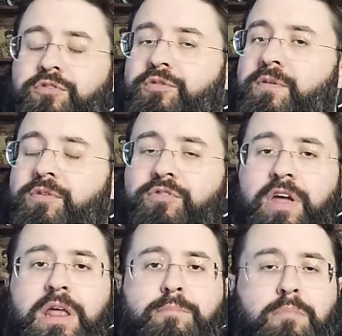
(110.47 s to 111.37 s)
So if there's
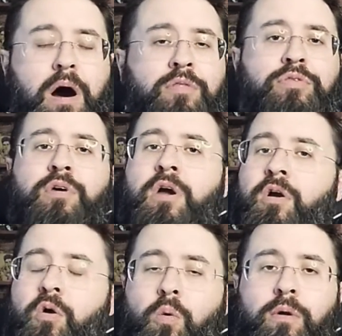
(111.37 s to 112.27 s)
any month,
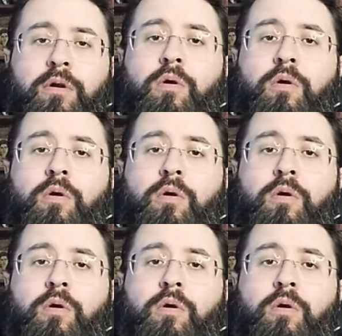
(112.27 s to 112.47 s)
quarter,